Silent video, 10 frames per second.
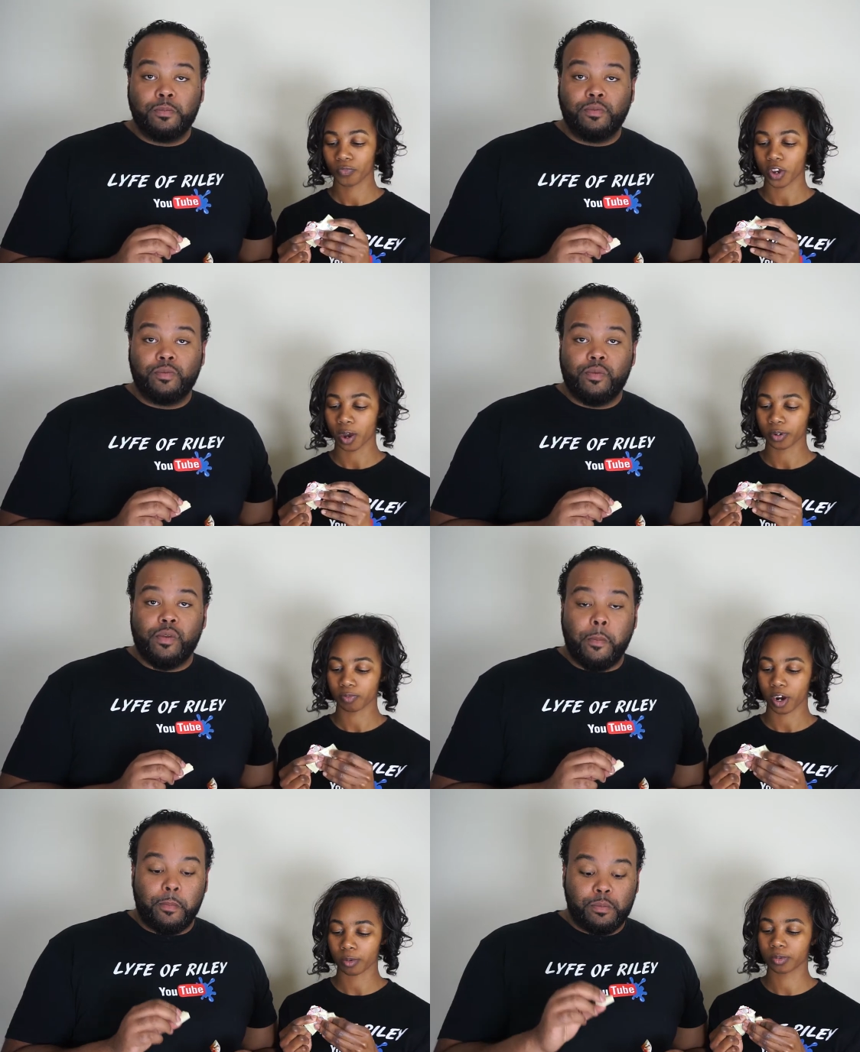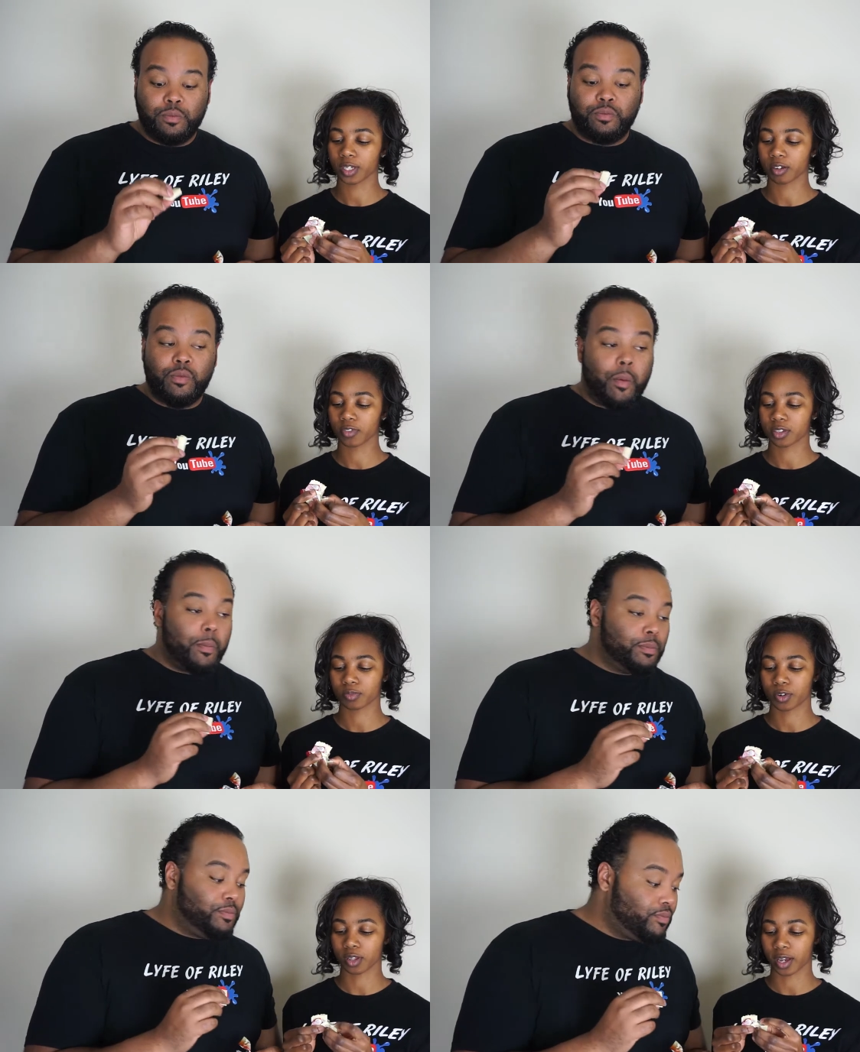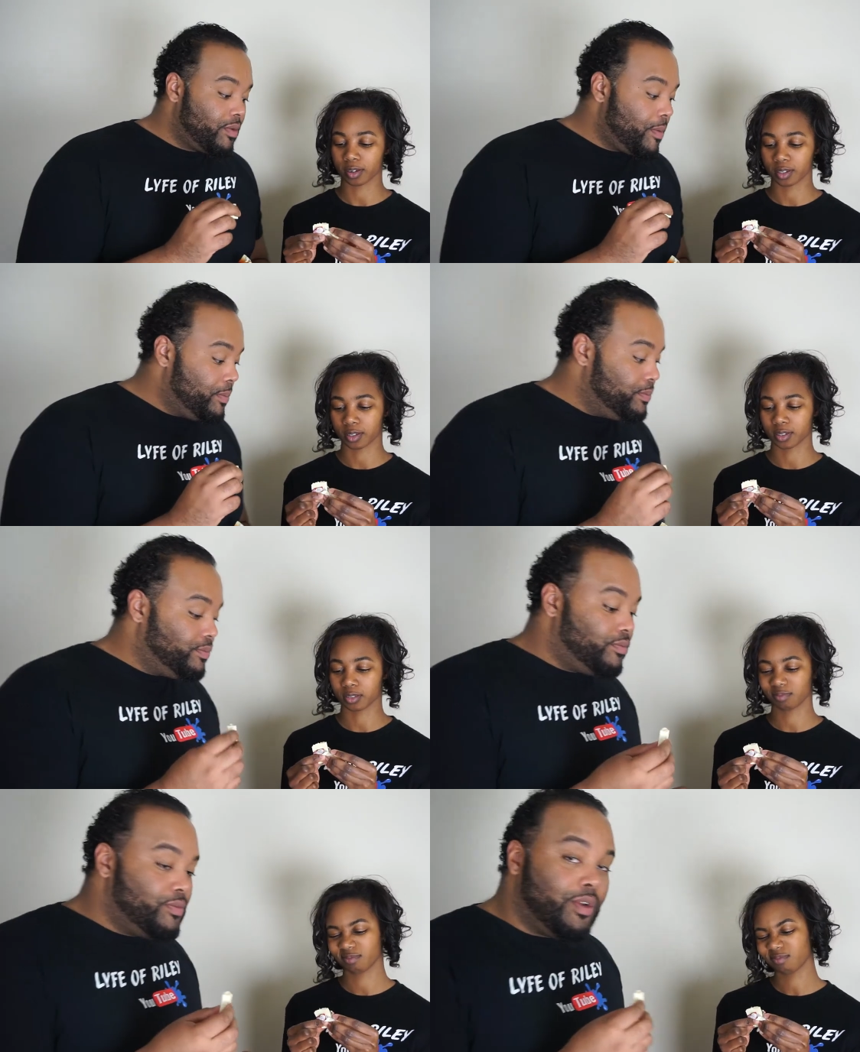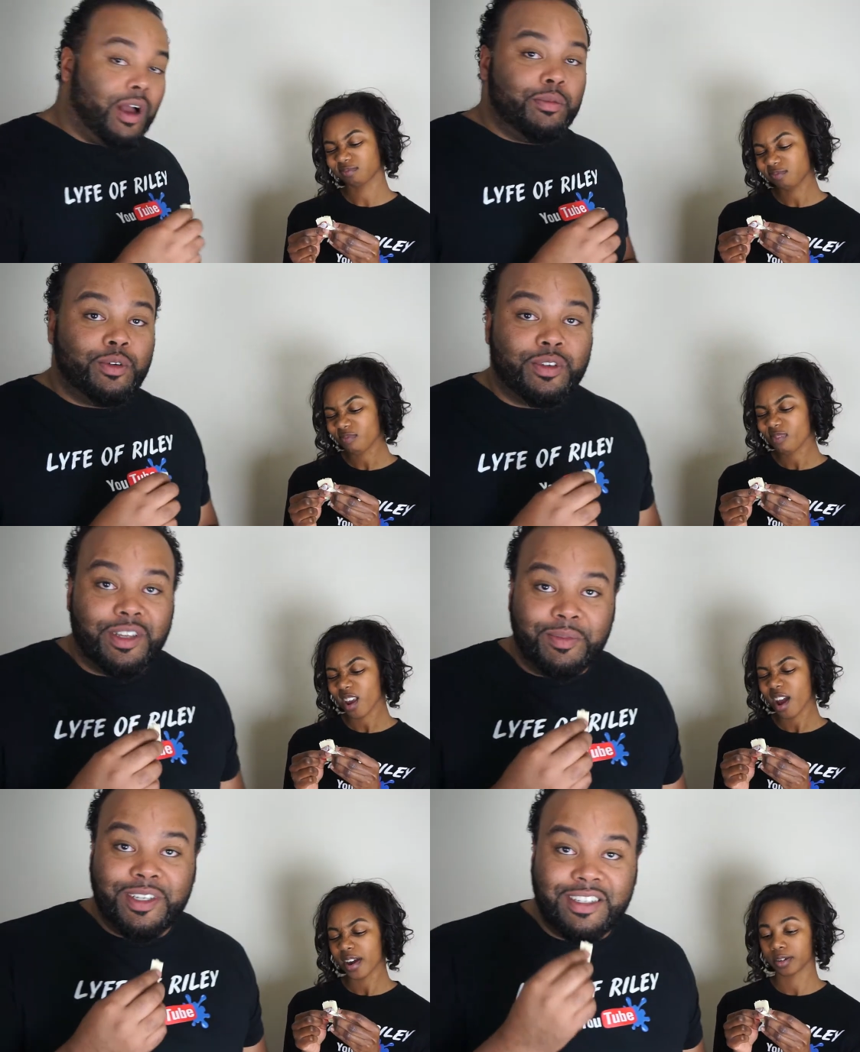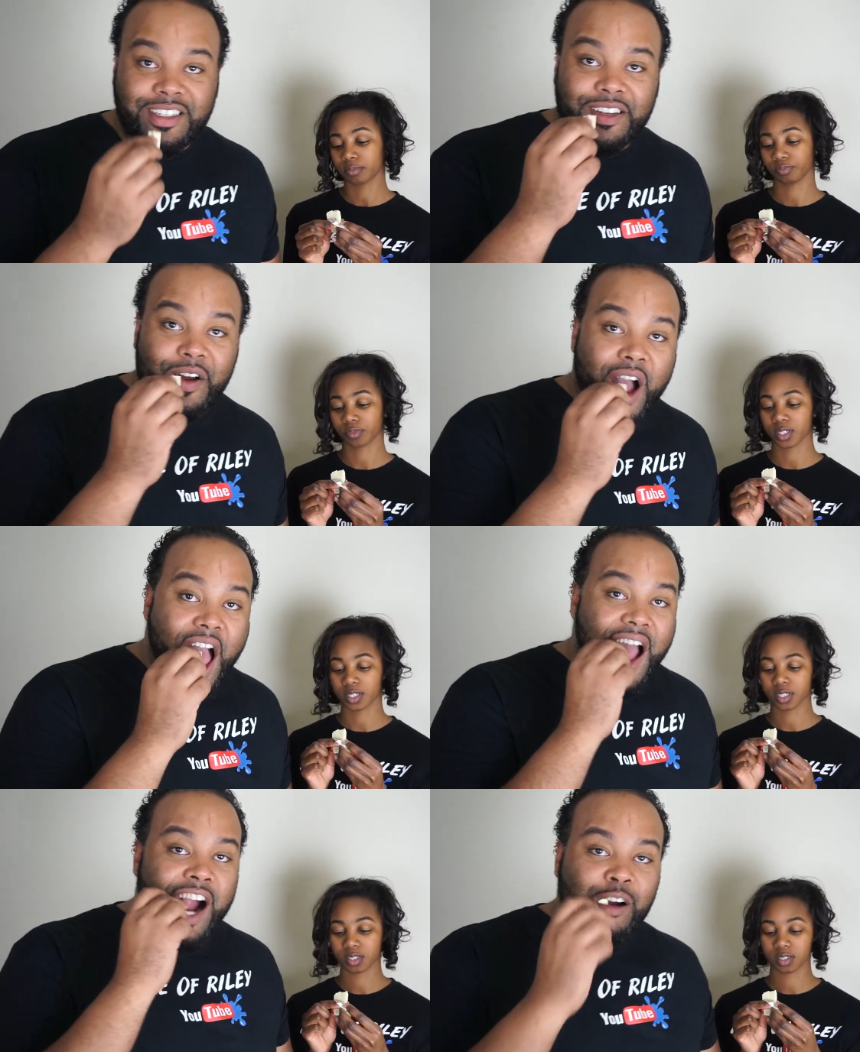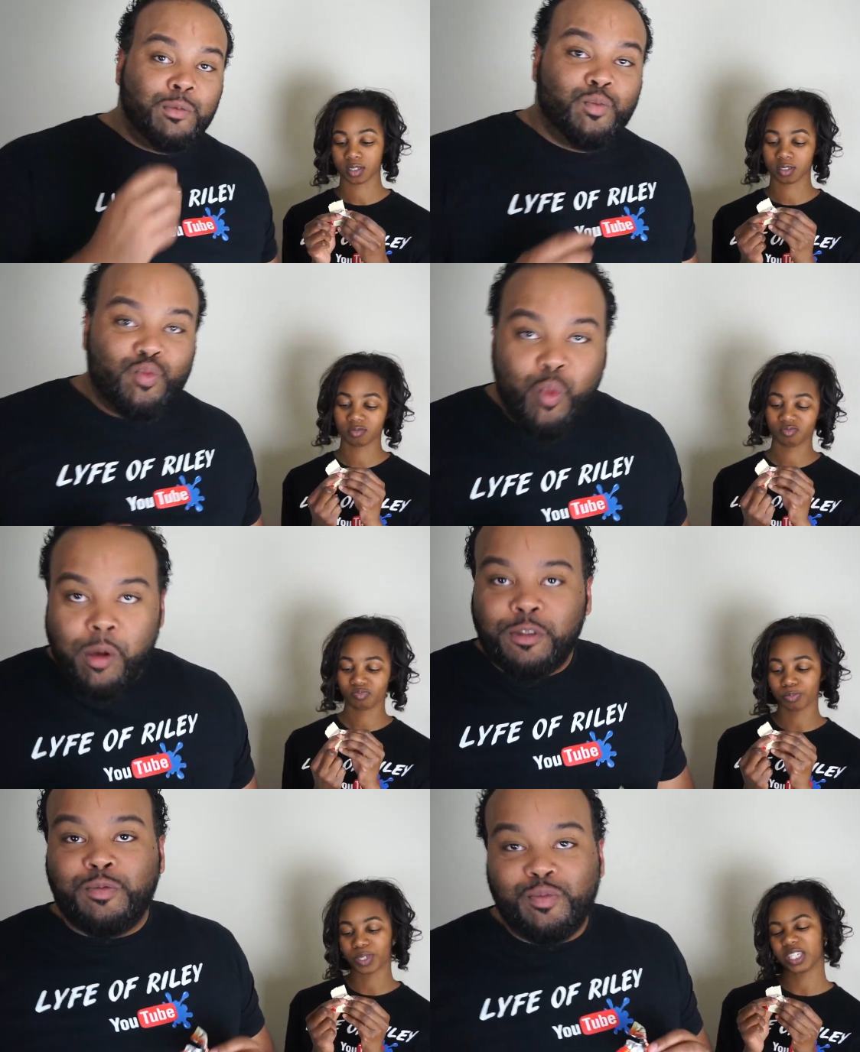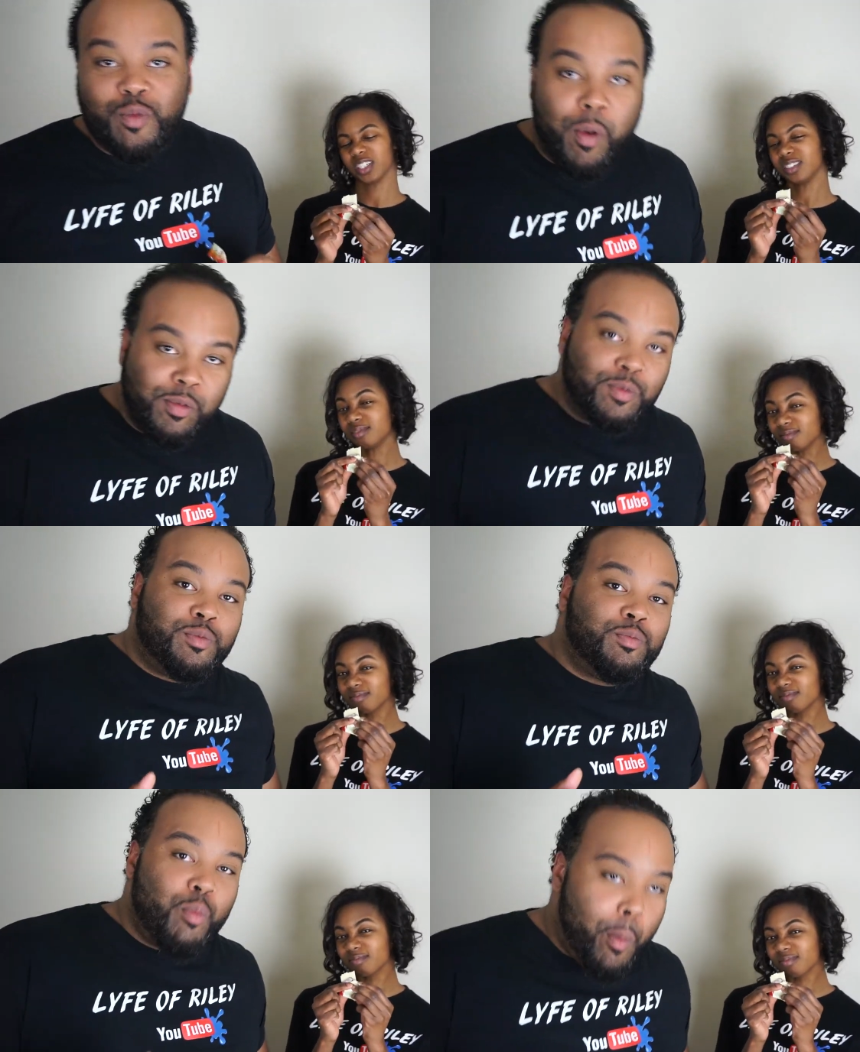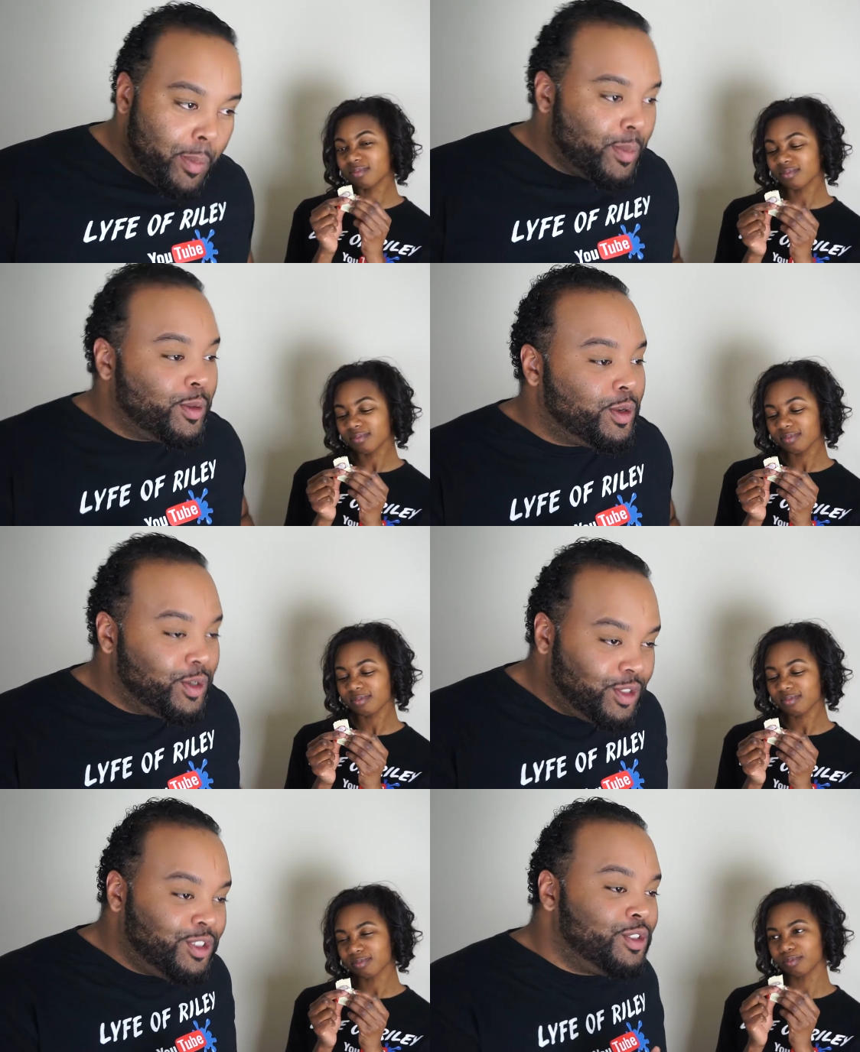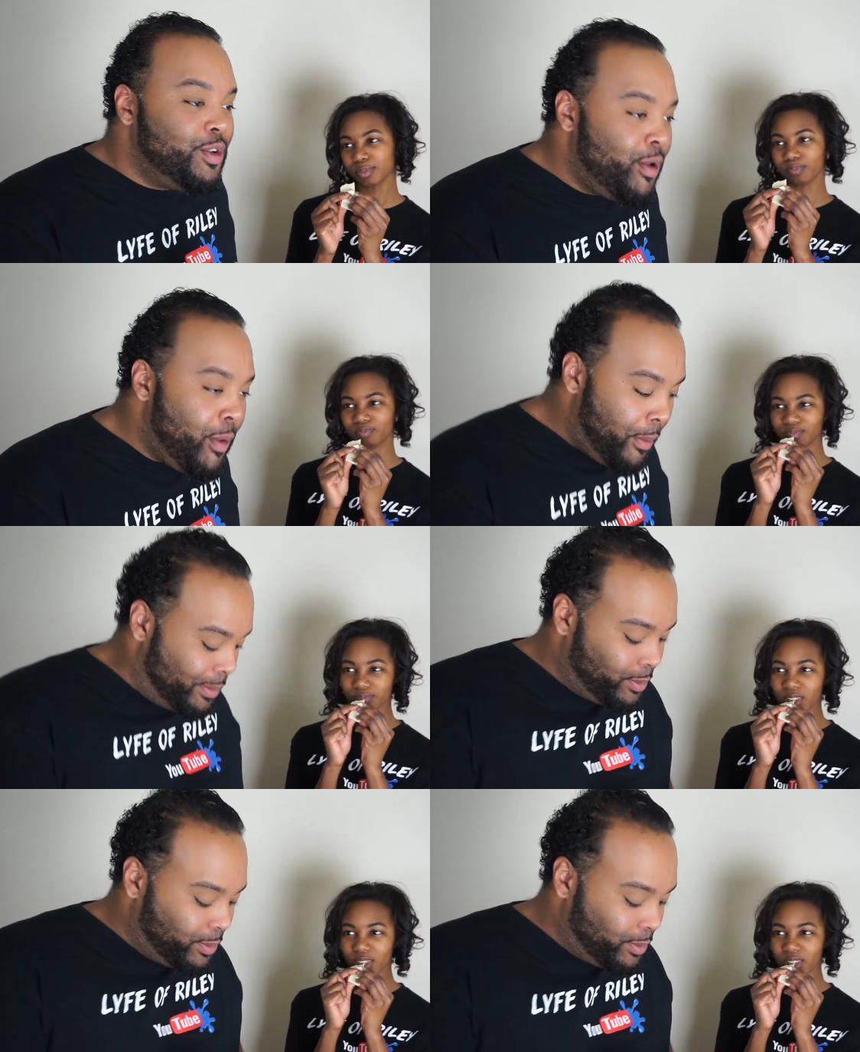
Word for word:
Speaker 1: So I would probably give this more like a...
Speaker 2: I'm going to keep eating it, though. B. Because it's good.